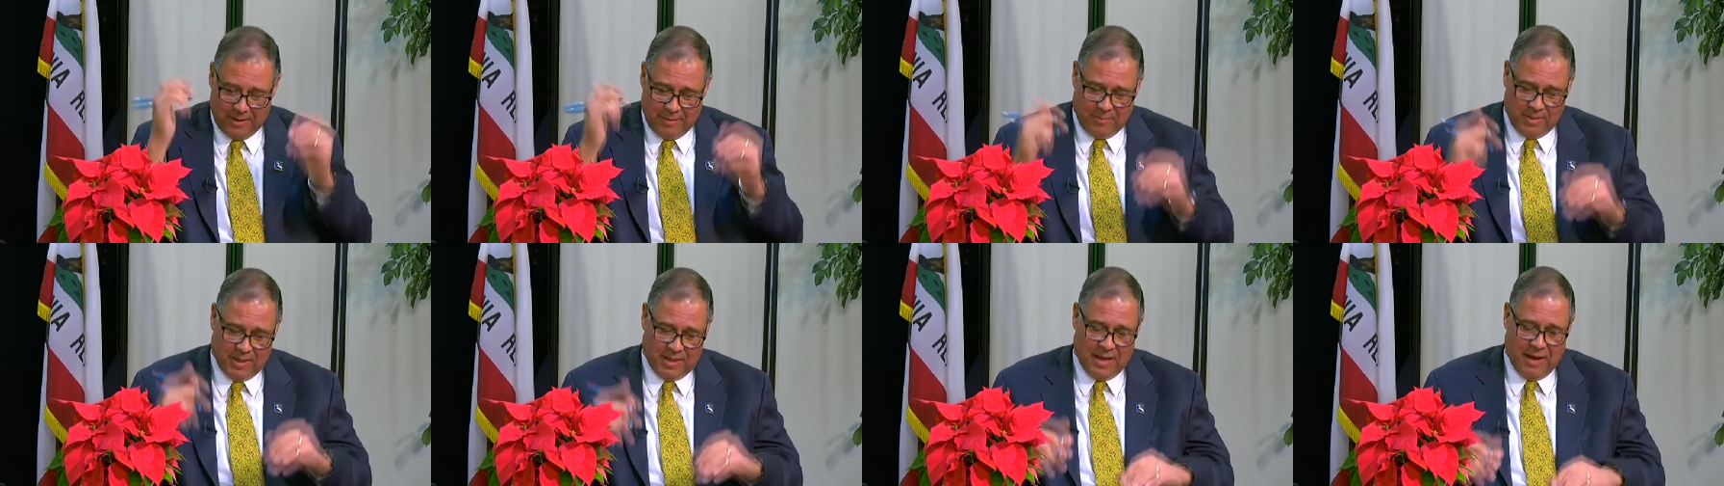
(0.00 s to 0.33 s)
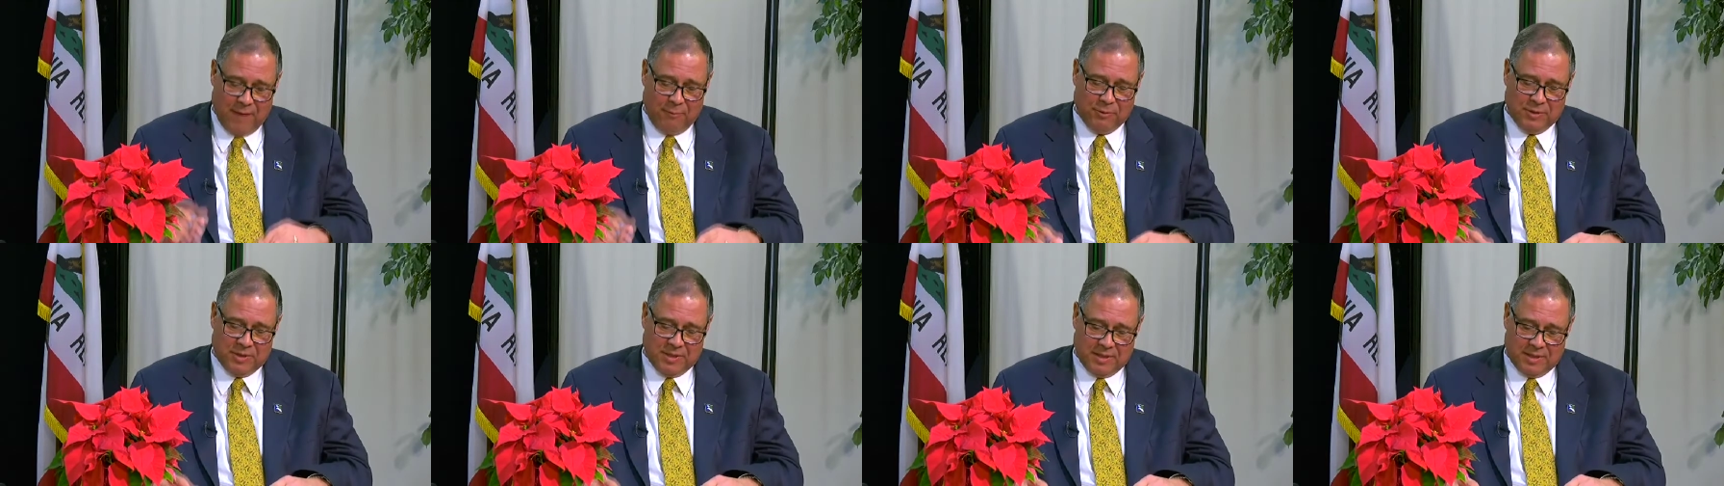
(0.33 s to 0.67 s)
But
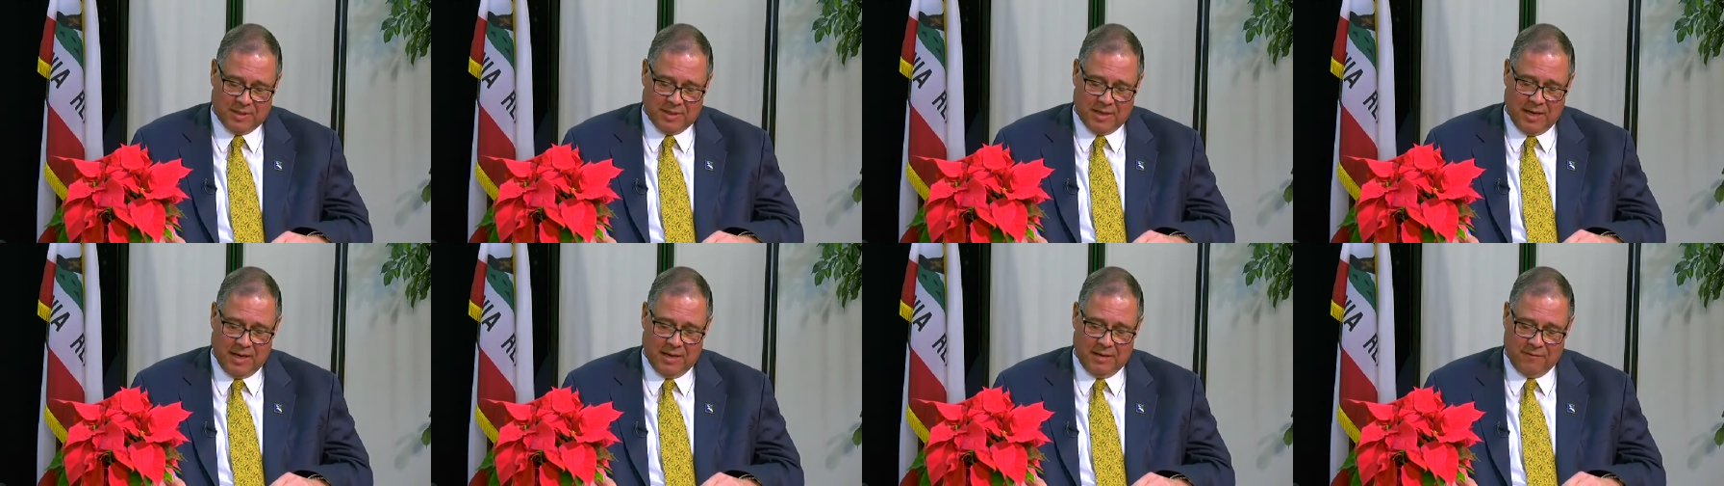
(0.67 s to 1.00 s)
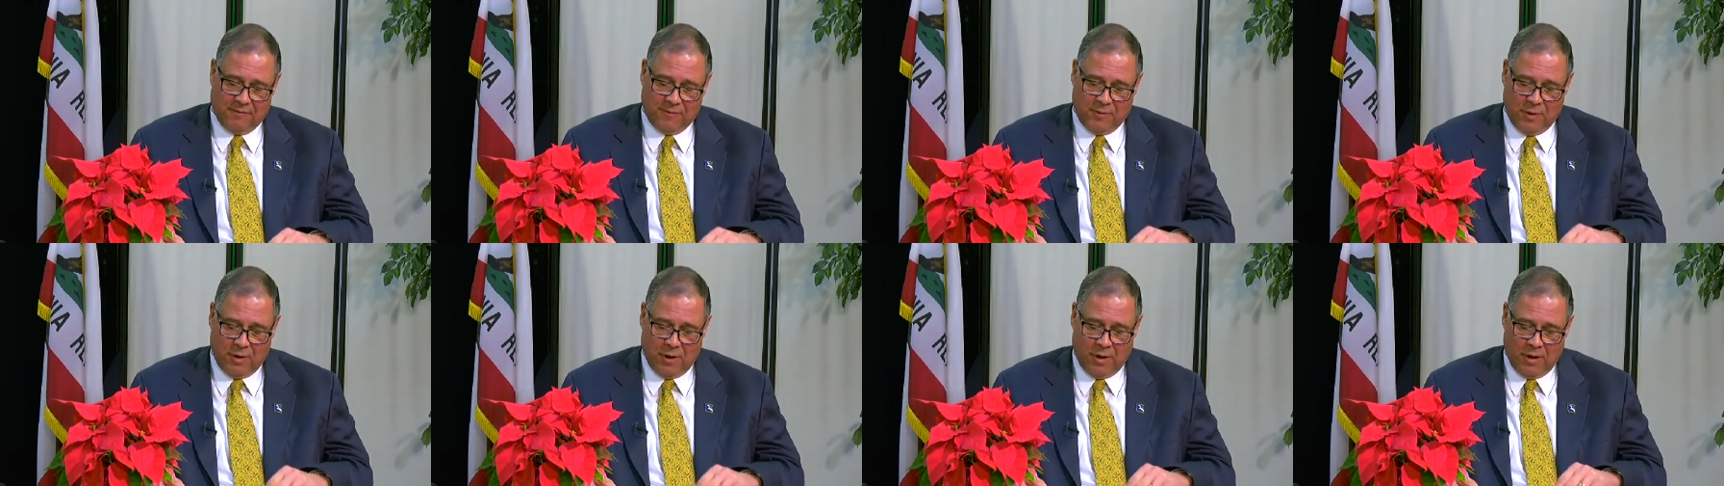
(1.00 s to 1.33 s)
that was exciting
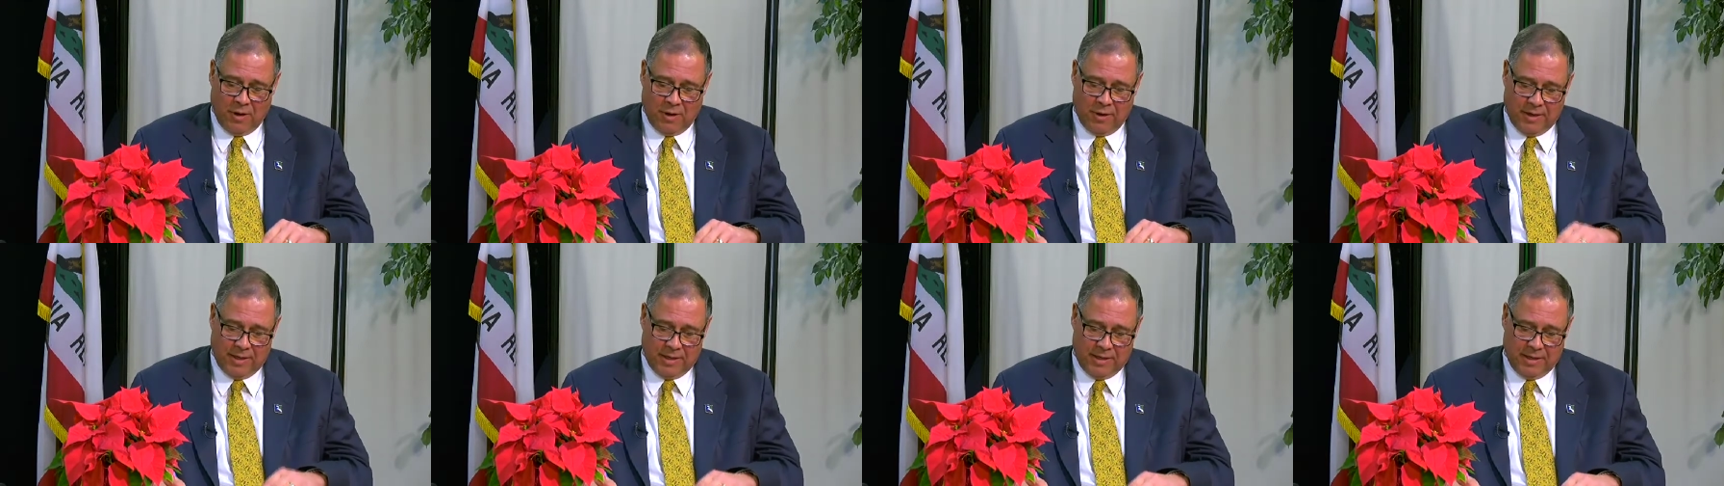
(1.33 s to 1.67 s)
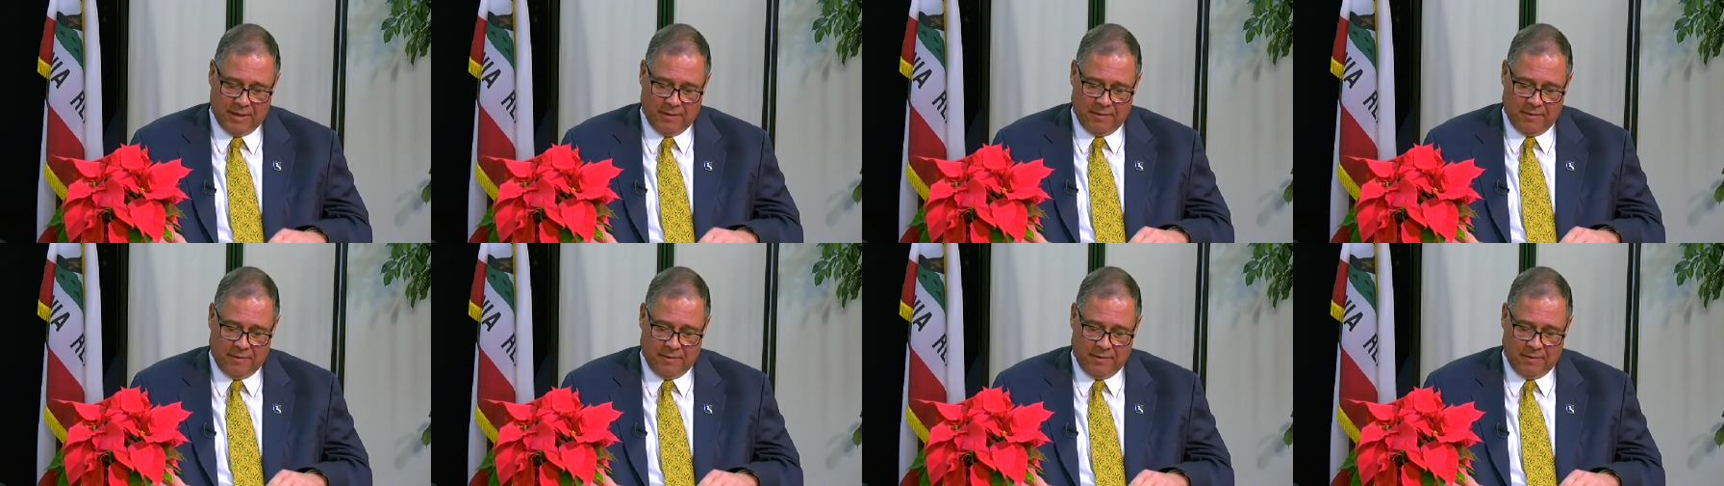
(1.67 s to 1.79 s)
for Ara.